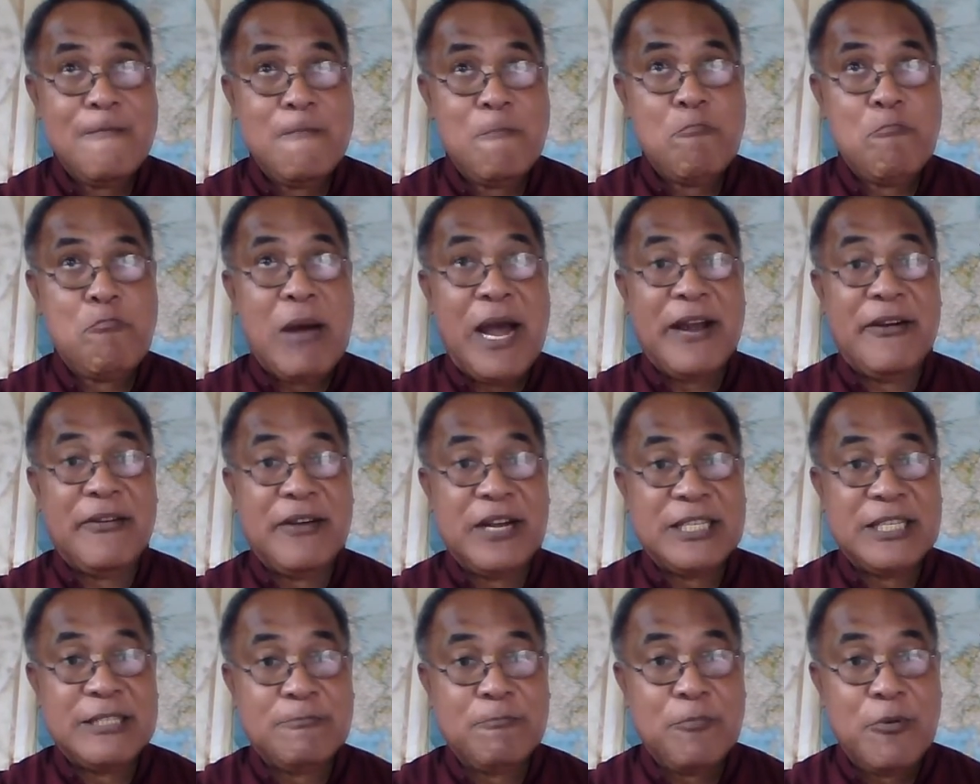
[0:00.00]
by
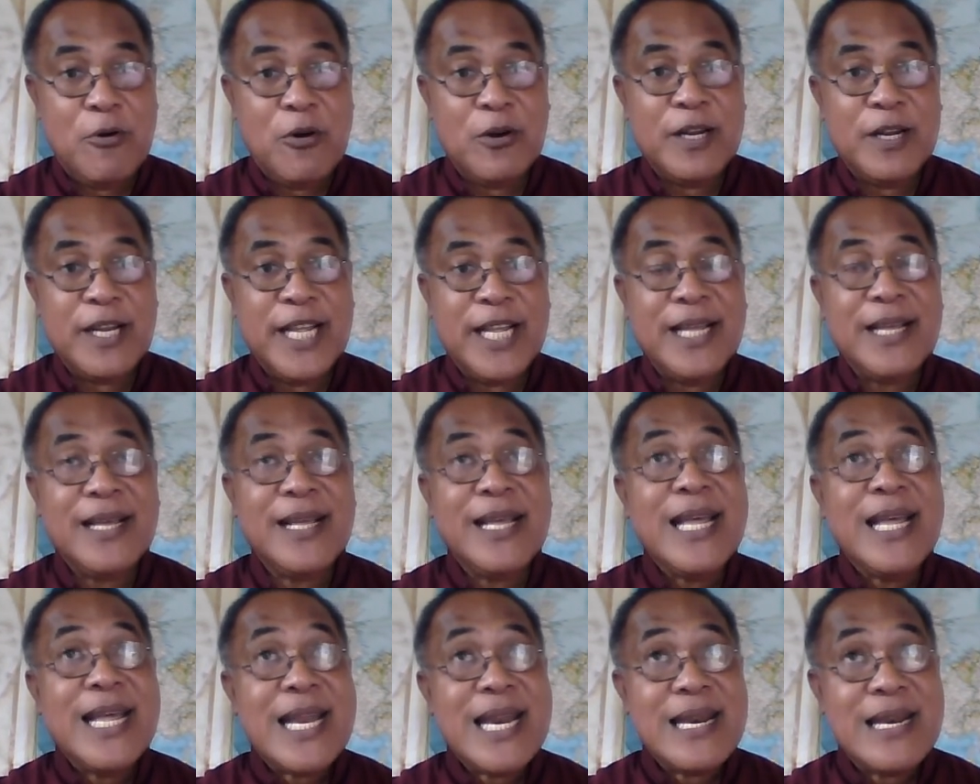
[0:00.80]
responding
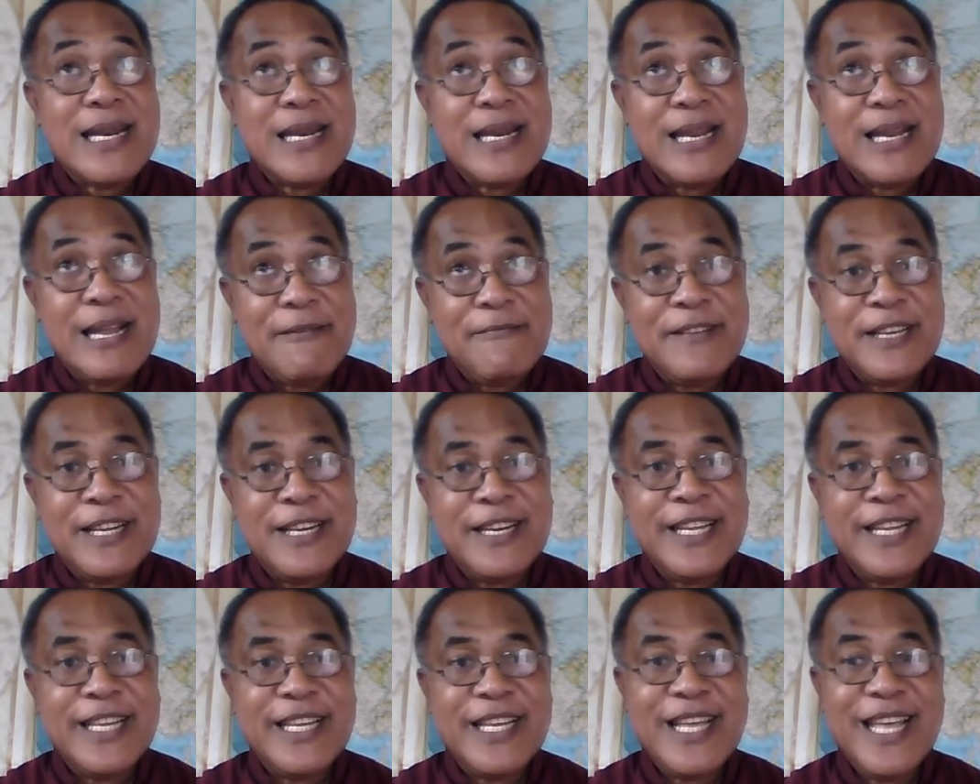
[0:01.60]

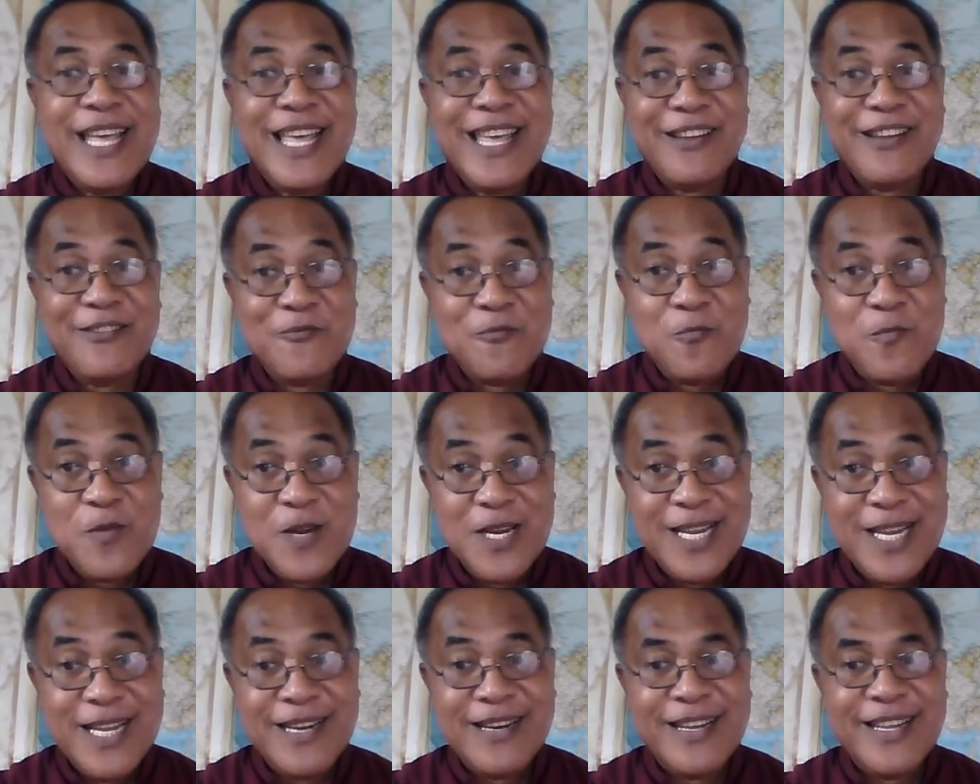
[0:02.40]
lovingly and
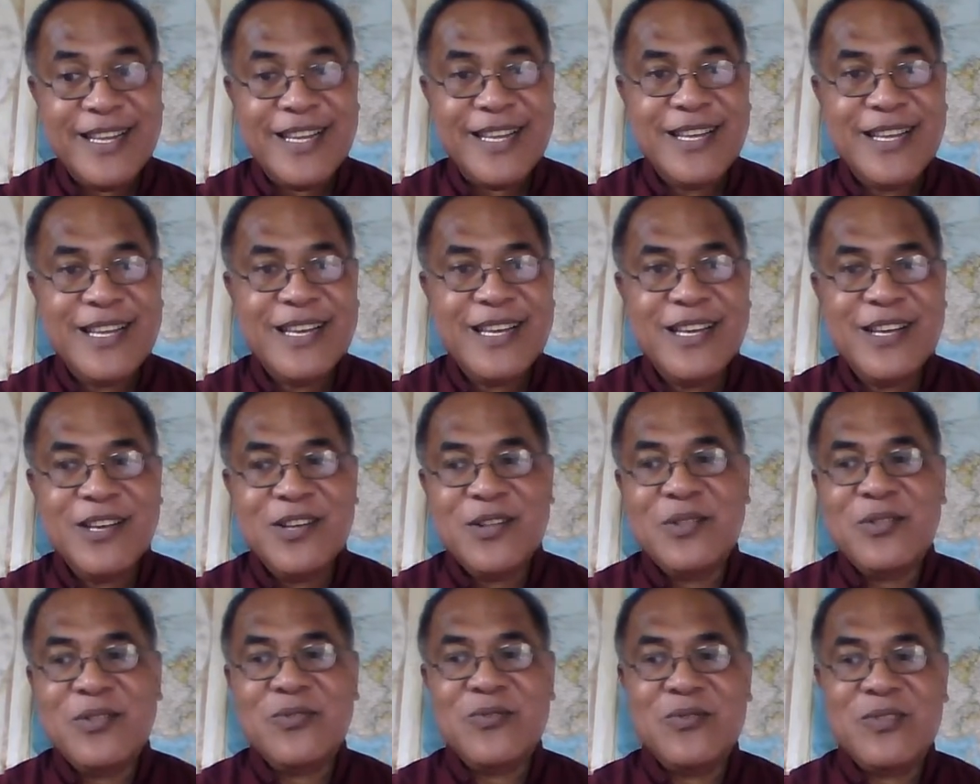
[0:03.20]
willingly
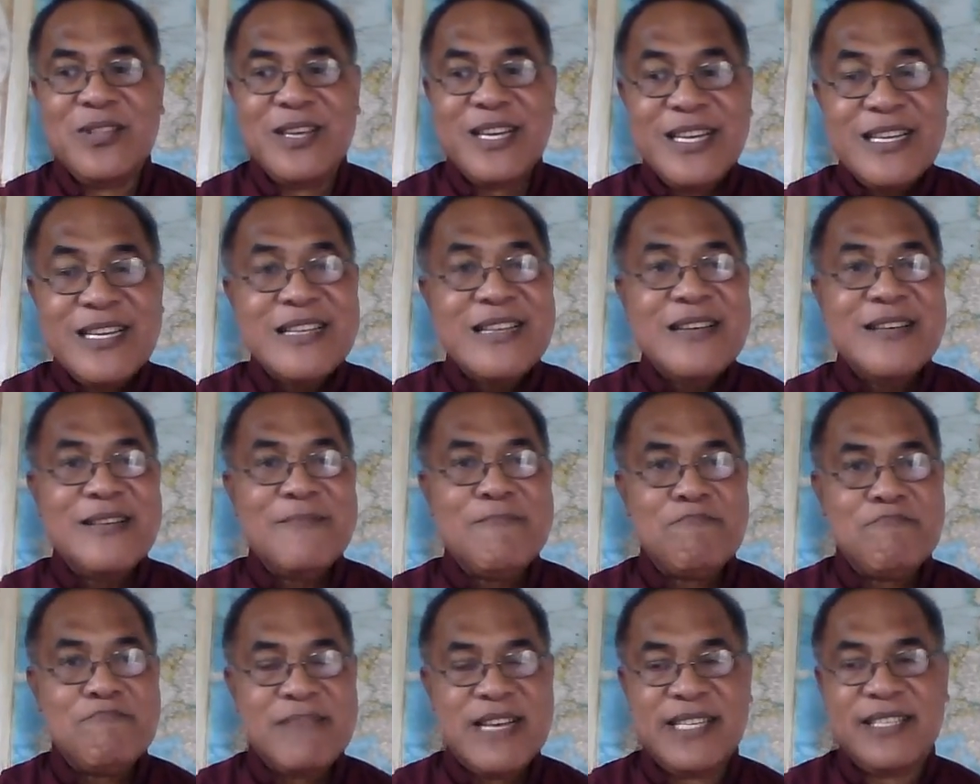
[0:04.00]
to the
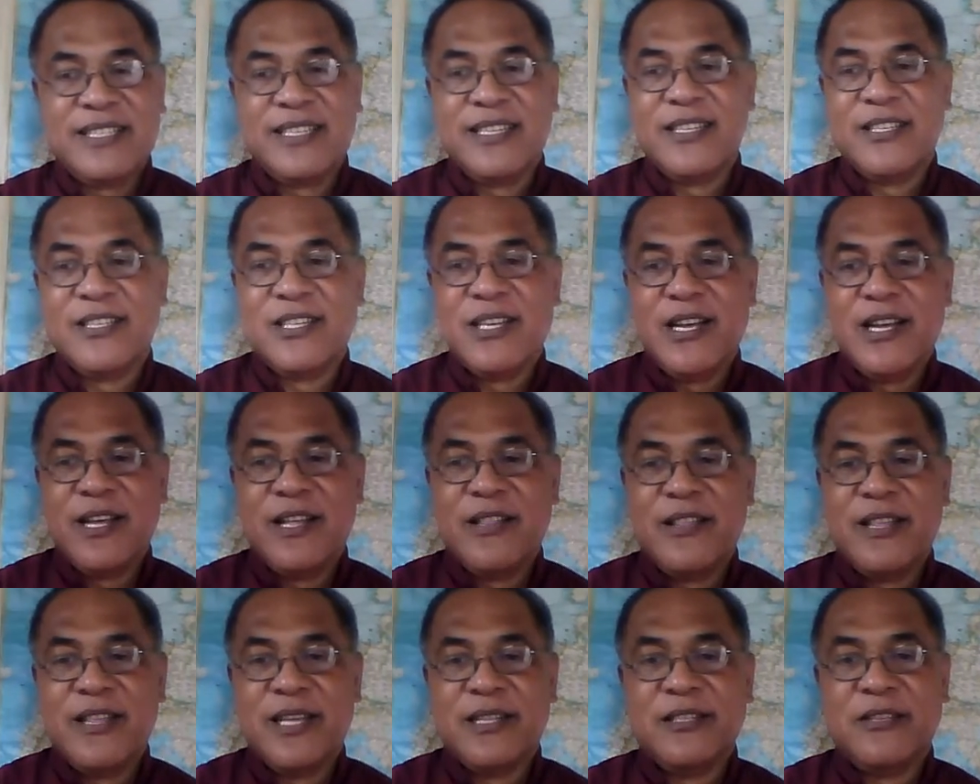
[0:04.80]
message
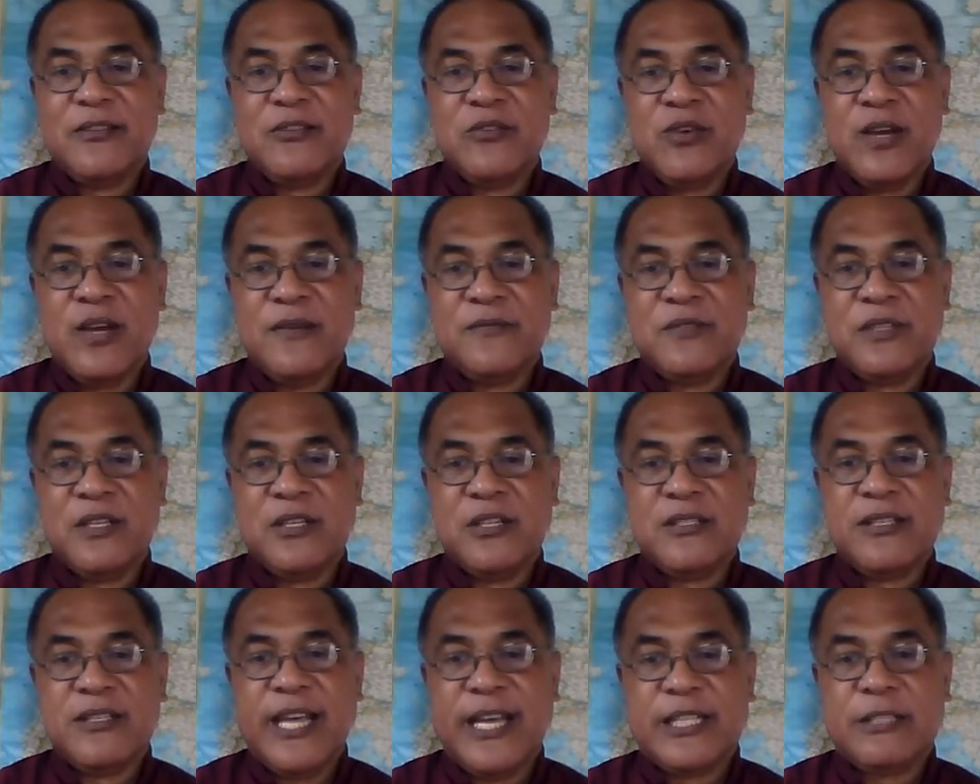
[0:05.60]
that you have
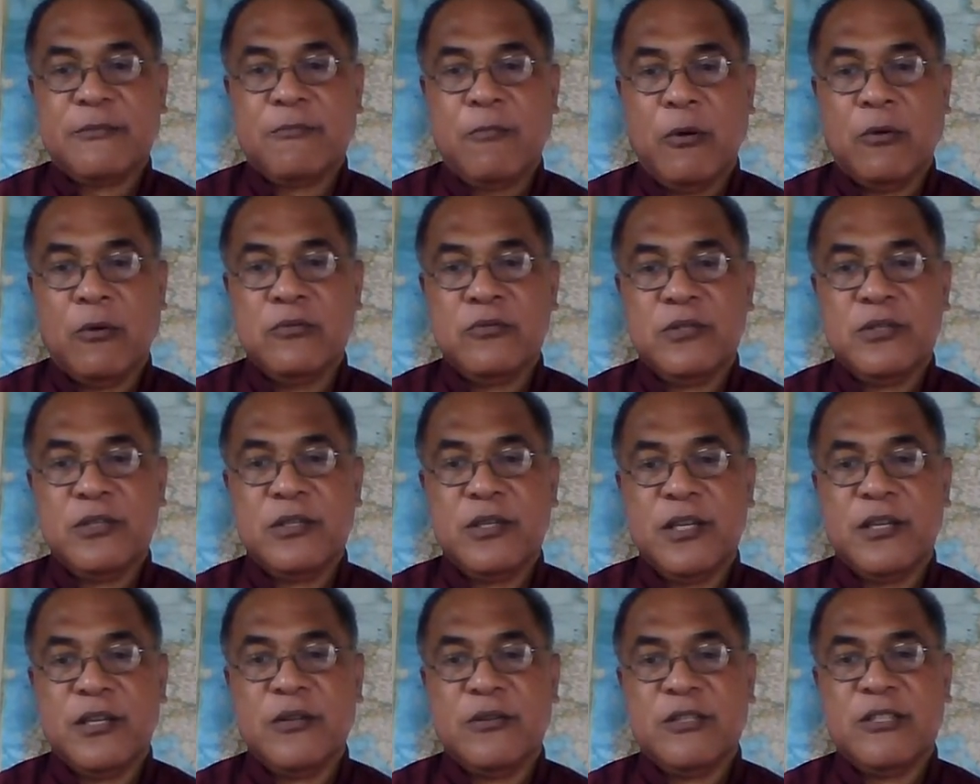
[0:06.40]
just exposed
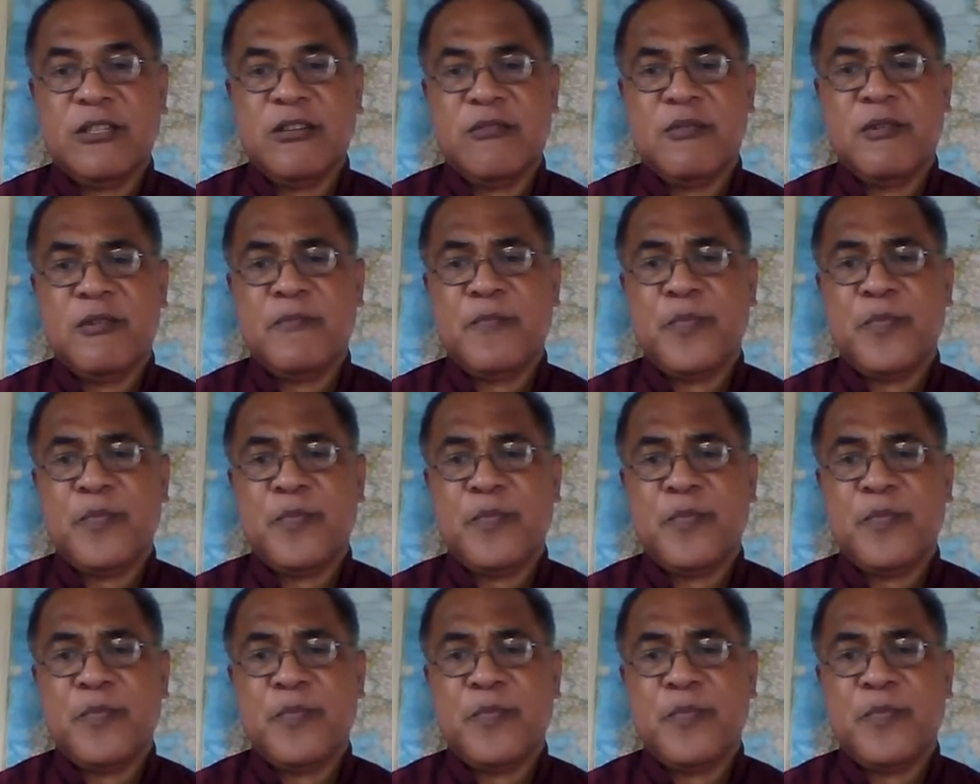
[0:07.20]
in your sermon.